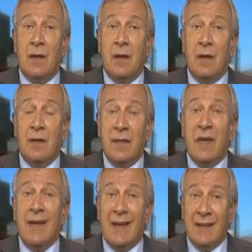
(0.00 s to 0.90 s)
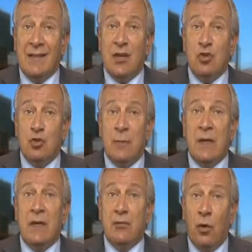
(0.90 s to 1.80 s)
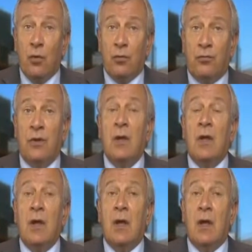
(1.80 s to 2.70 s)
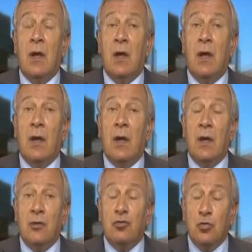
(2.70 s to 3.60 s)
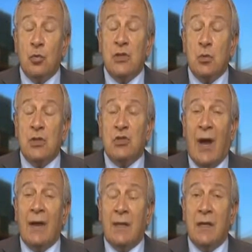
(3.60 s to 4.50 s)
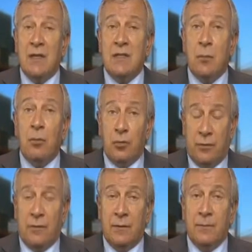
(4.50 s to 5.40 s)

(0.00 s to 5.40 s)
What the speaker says: he thinks Canada should be involved, which I think it's important.